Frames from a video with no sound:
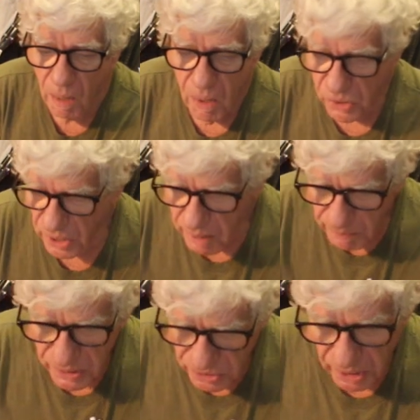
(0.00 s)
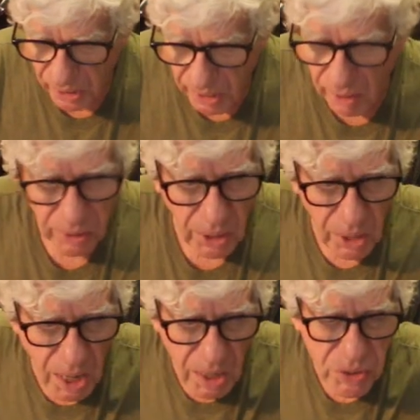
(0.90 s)
because they'd be sitting there at the
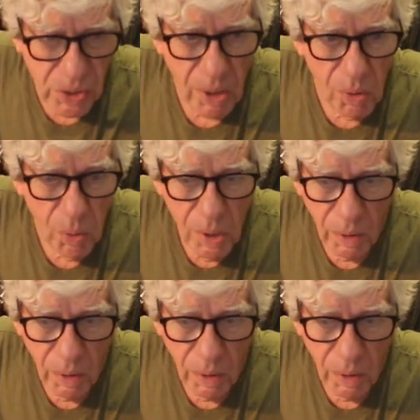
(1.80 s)
console